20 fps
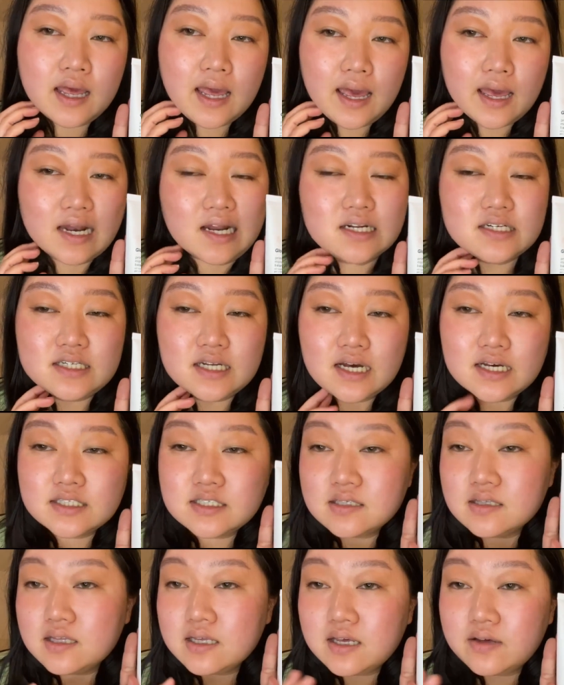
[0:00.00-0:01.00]
and it
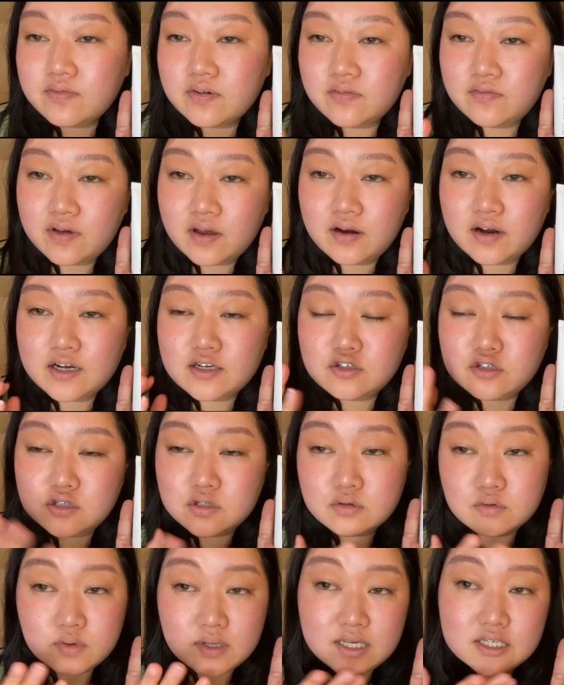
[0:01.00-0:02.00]
does leave a very
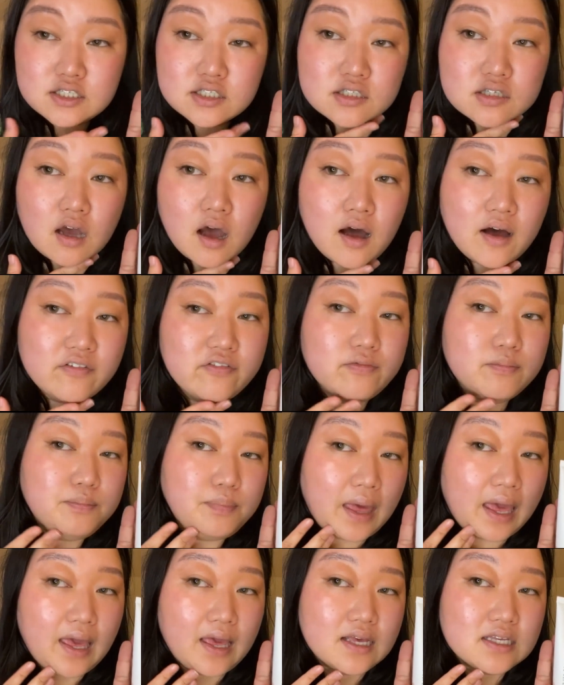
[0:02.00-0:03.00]
dewy, soft
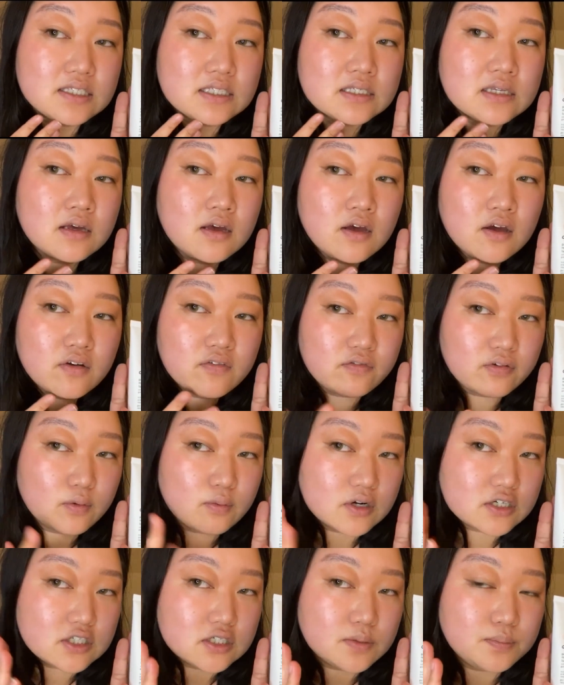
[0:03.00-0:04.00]
base for
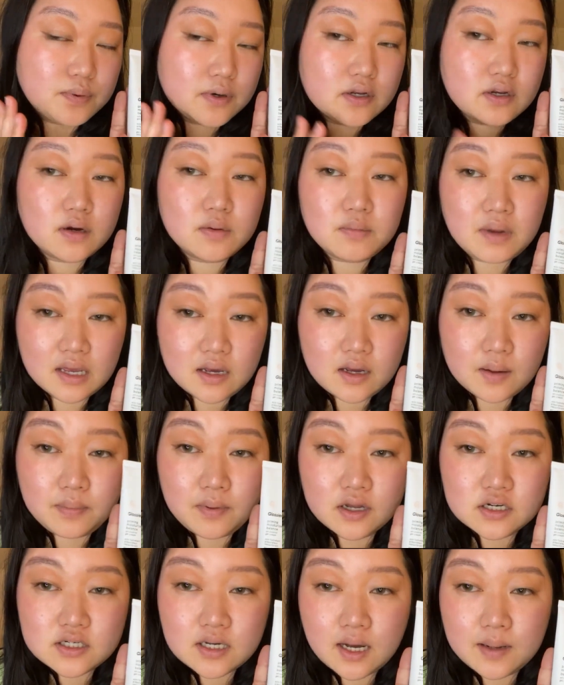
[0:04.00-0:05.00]
which to put your makeup
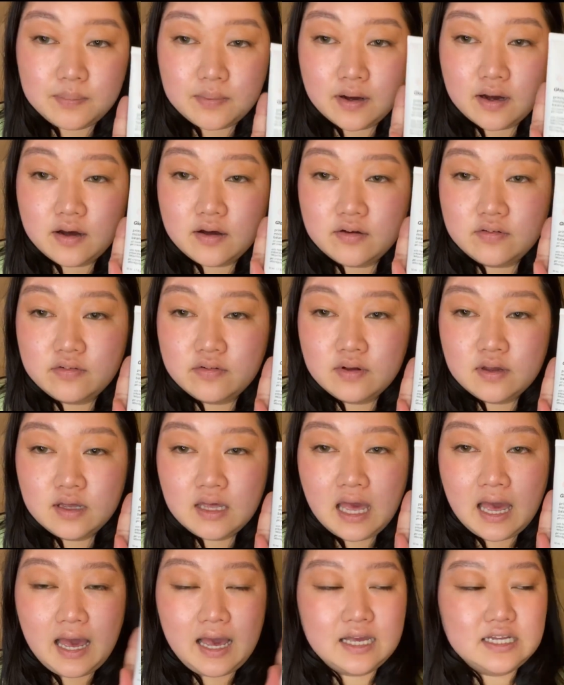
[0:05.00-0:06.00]
on top of,
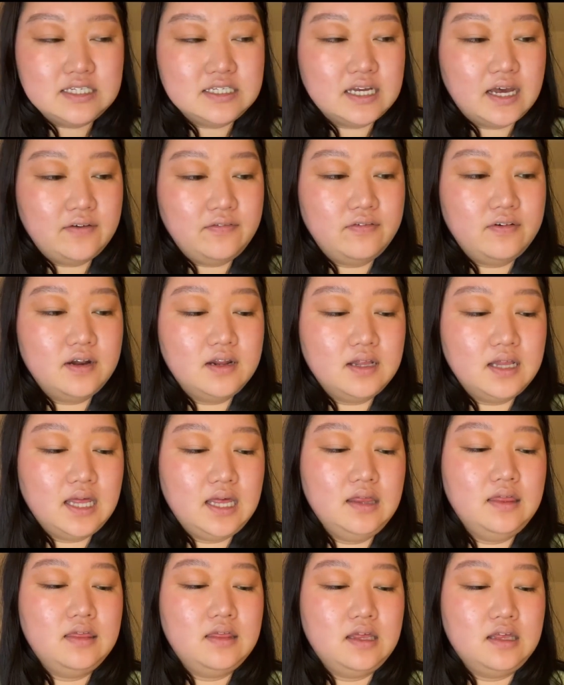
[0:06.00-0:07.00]
I
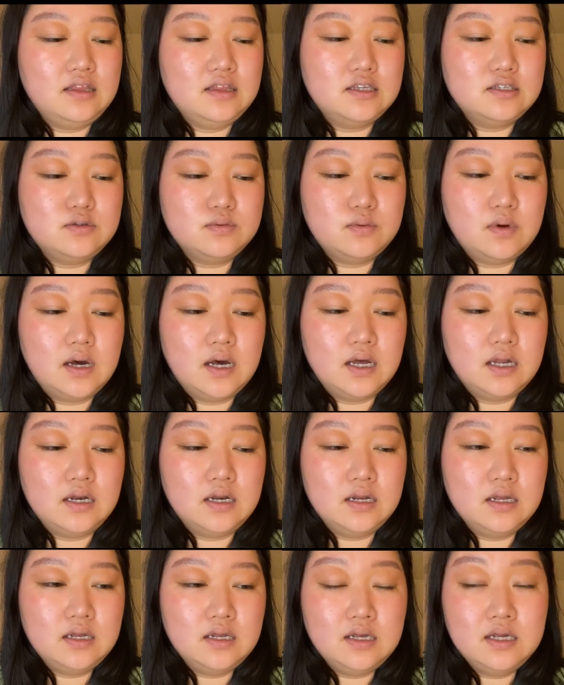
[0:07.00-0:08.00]
definitely think this
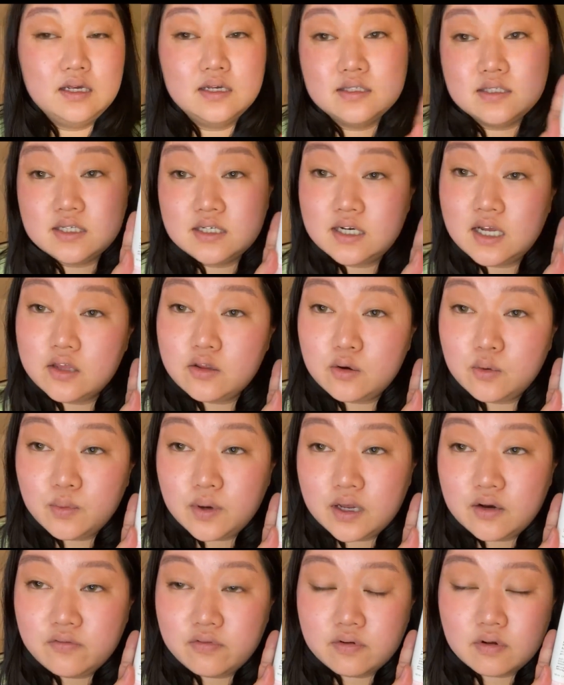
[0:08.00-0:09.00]
one is another
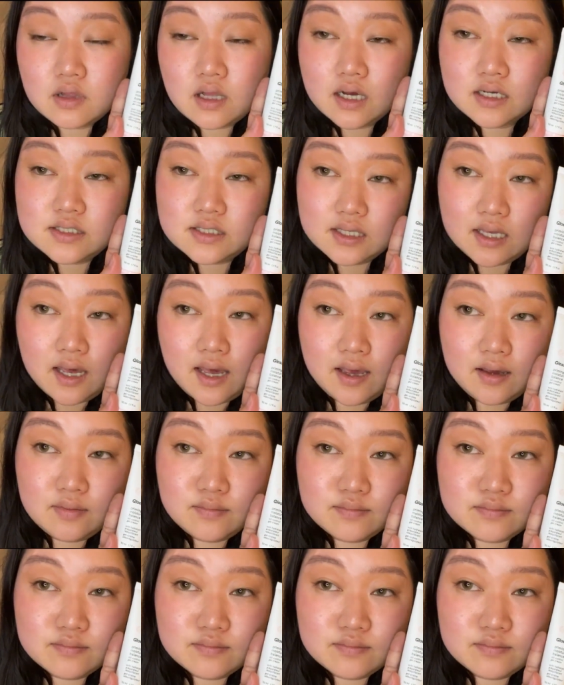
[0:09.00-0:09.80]
win for Glossier.